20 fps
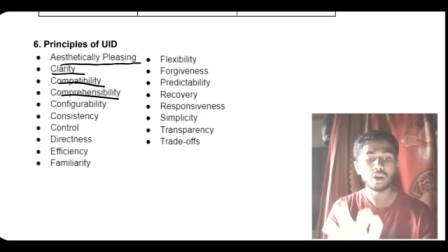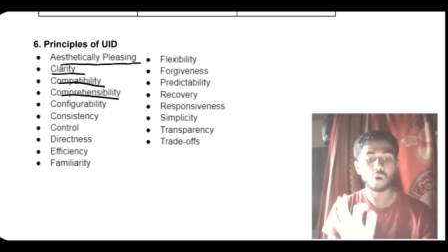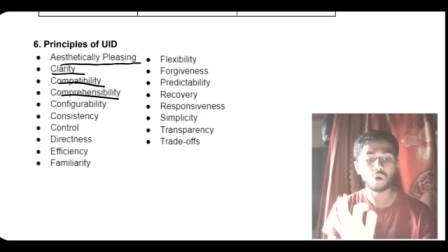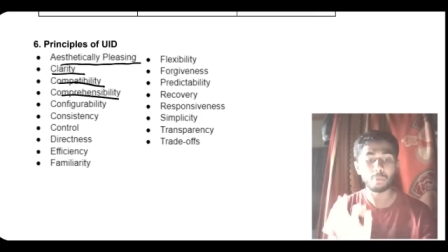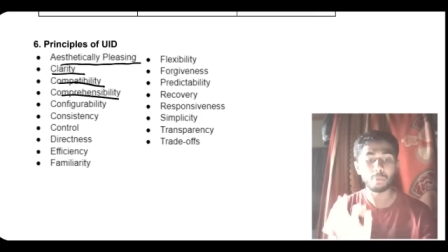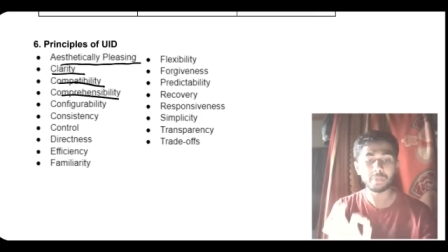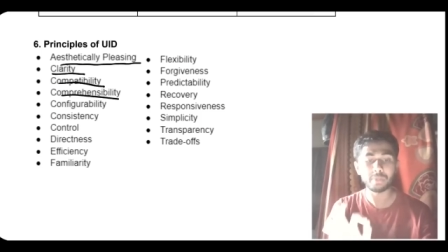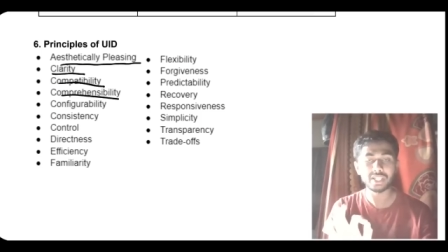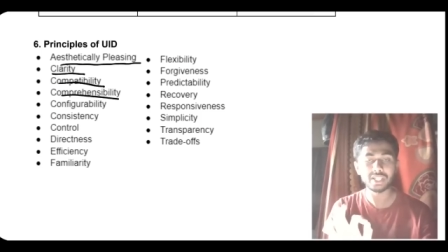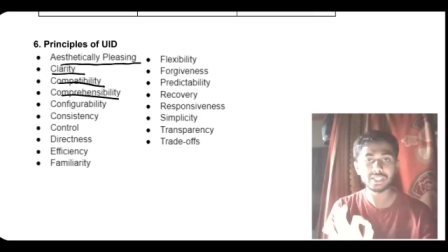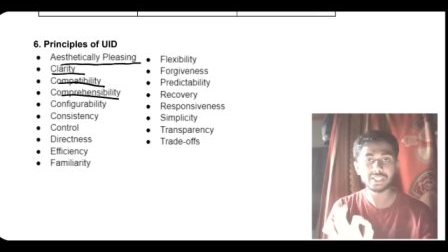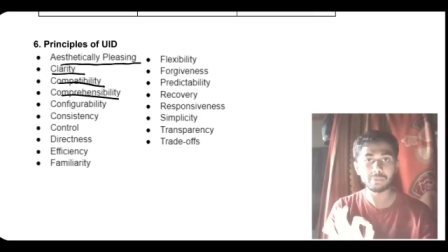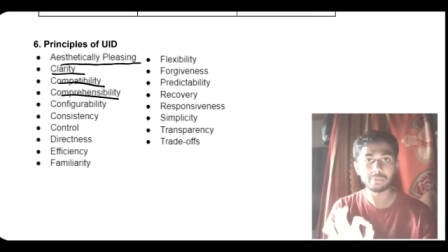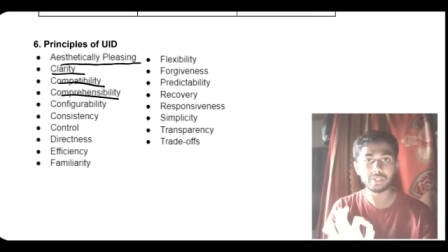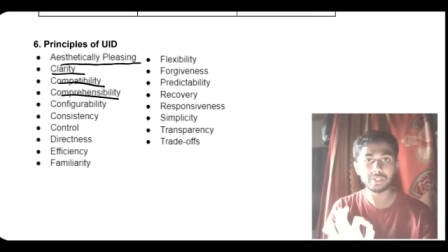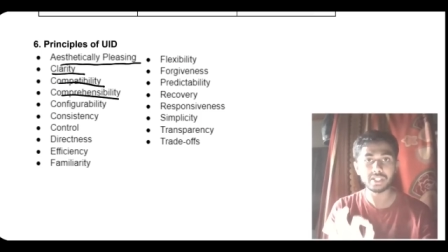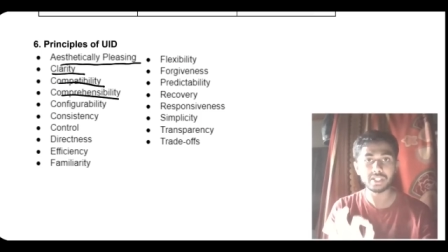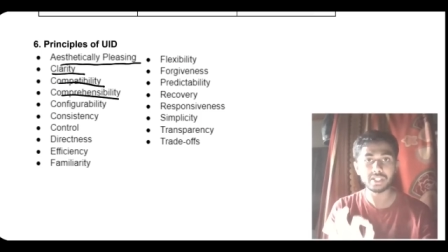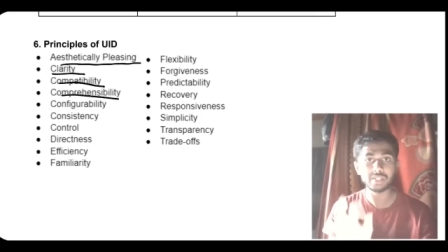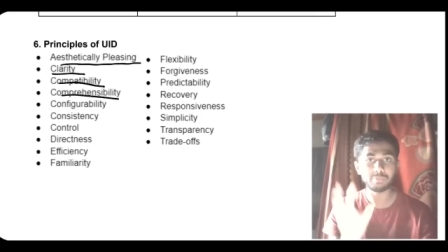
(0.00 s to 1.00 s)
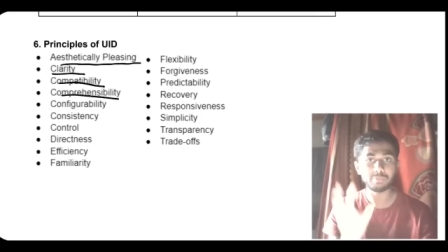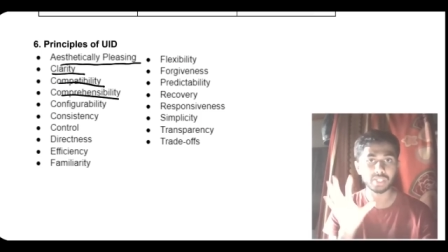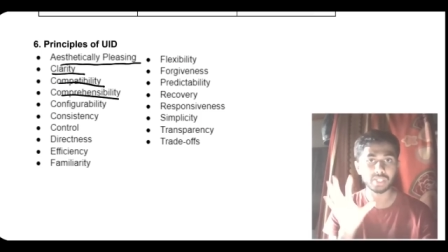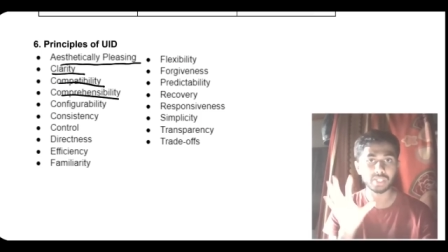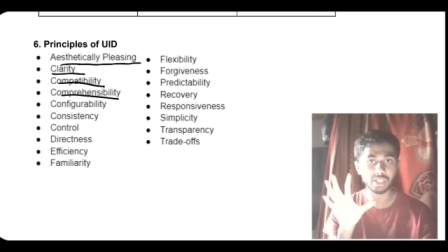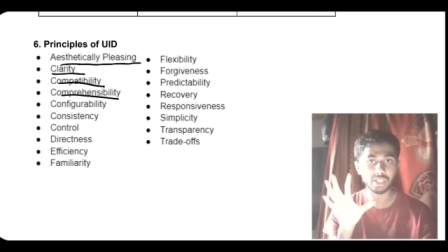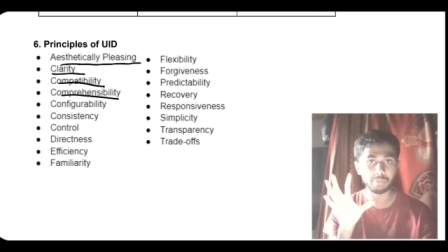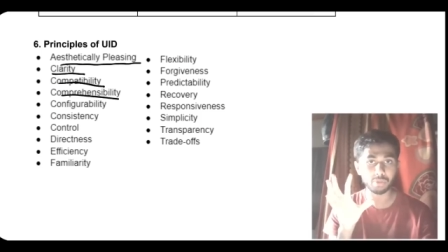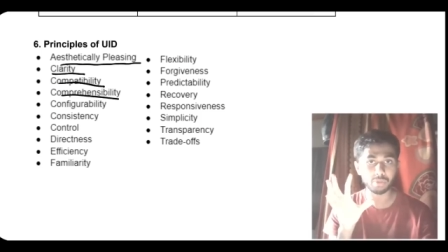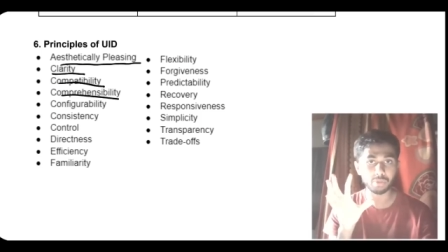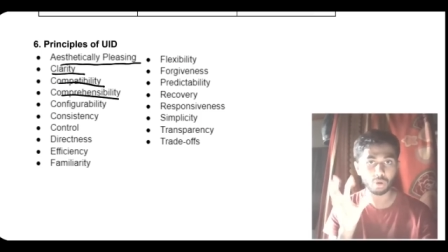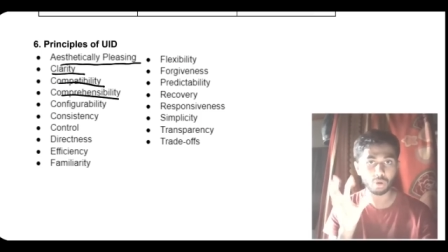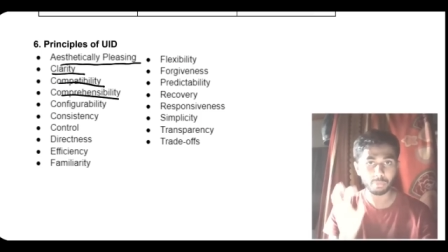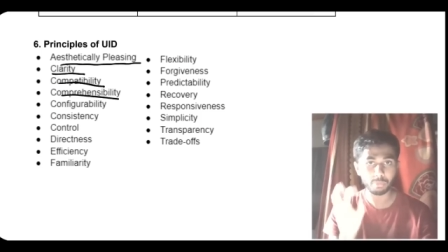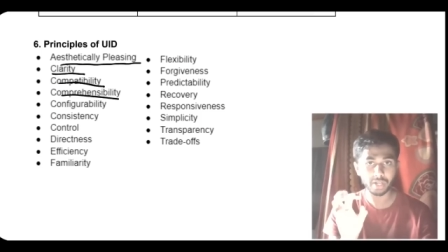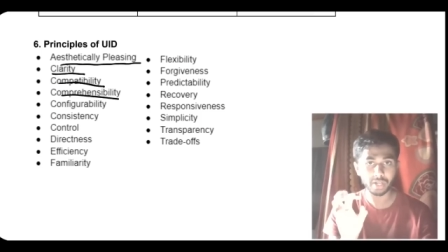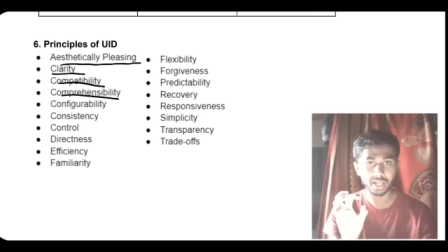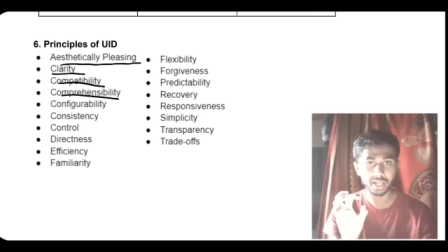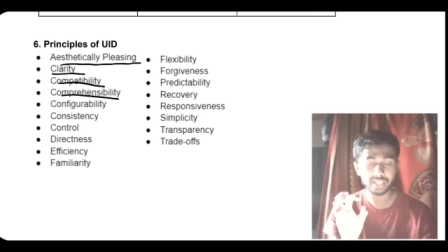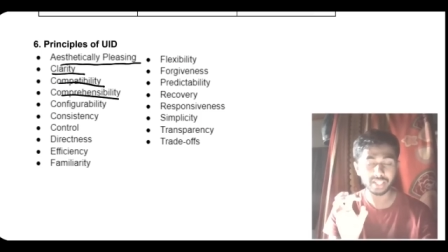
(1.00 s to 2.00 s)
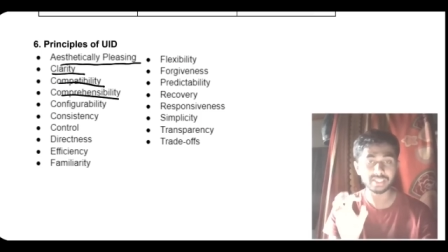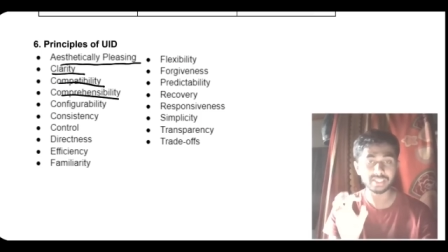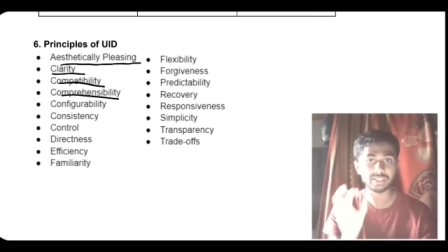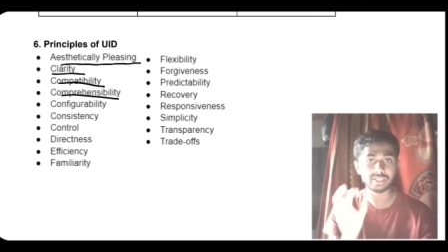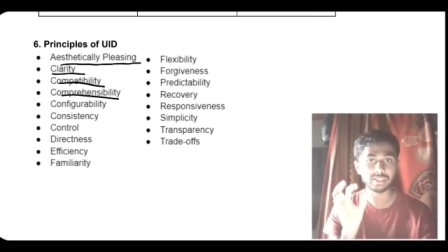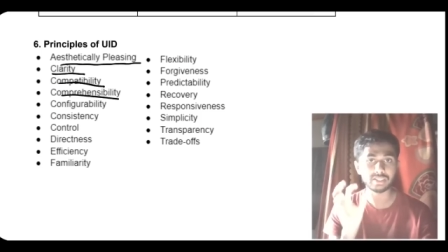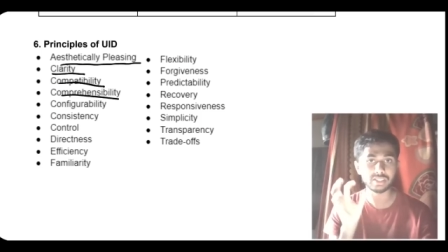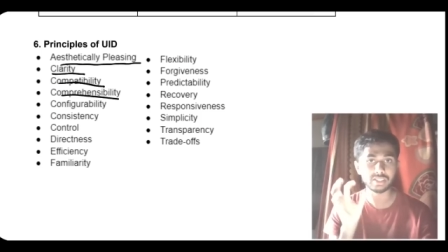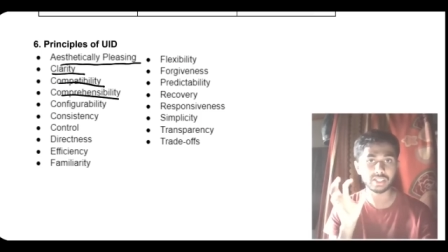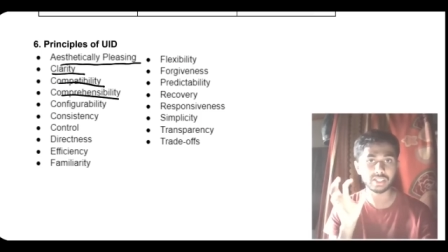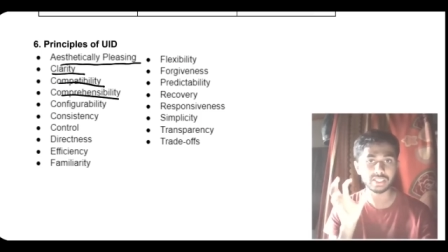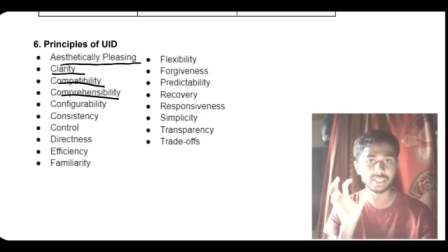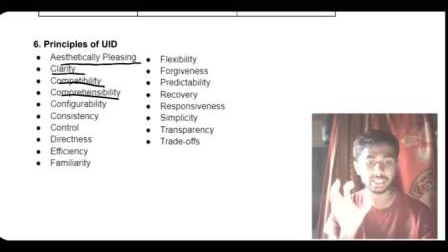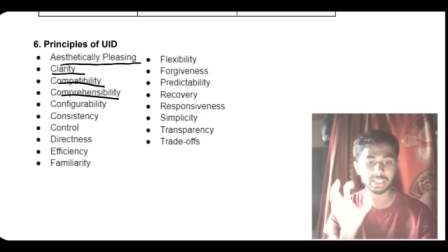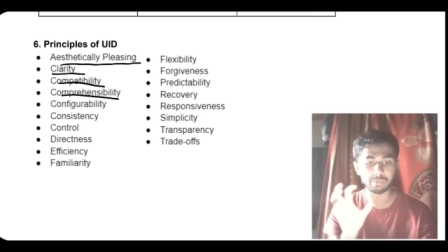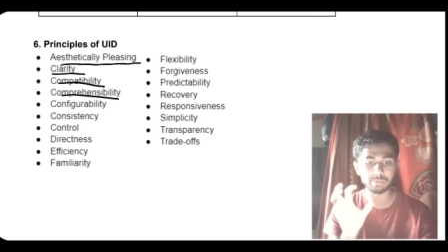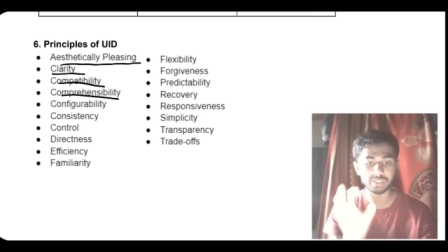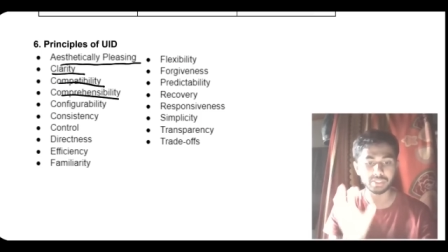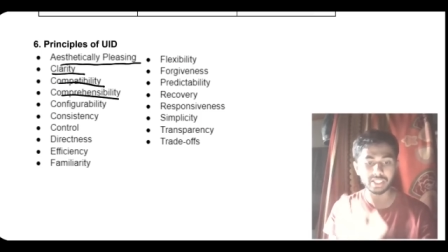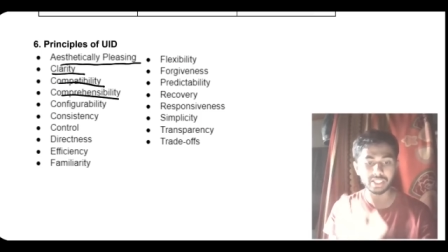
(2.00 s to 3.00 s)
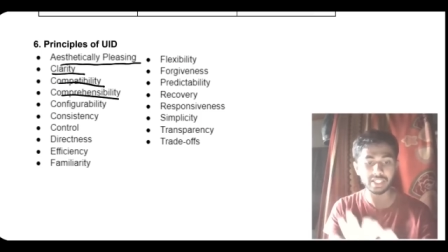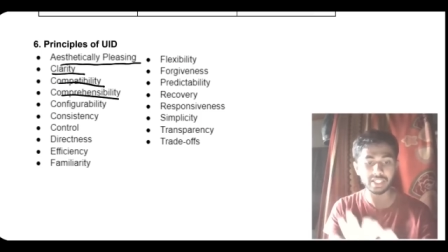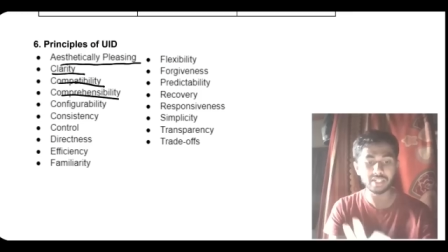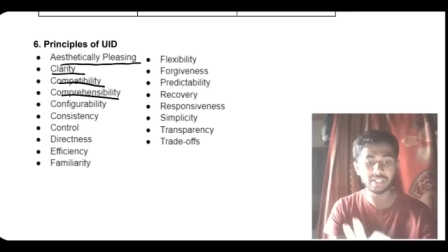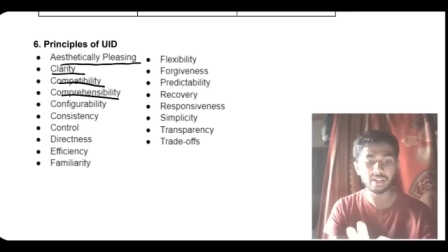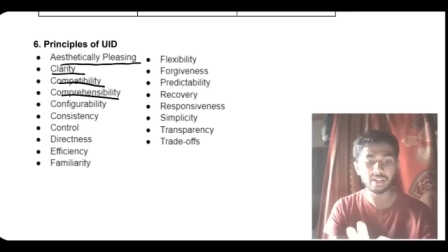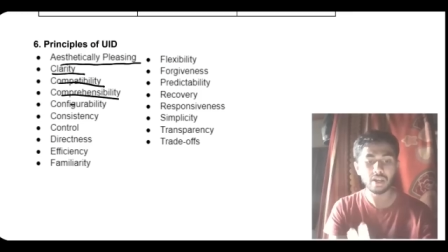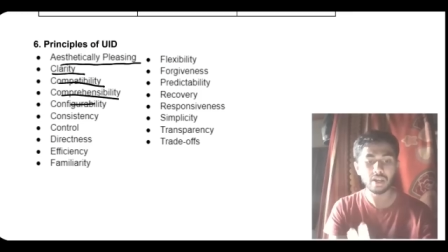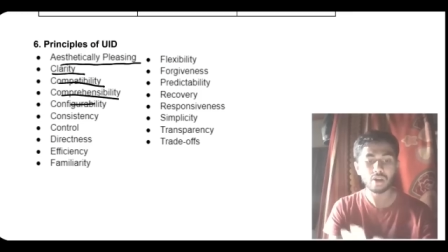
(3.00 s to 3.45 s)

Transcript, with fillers: comprehensibility it can be comprised in the same screen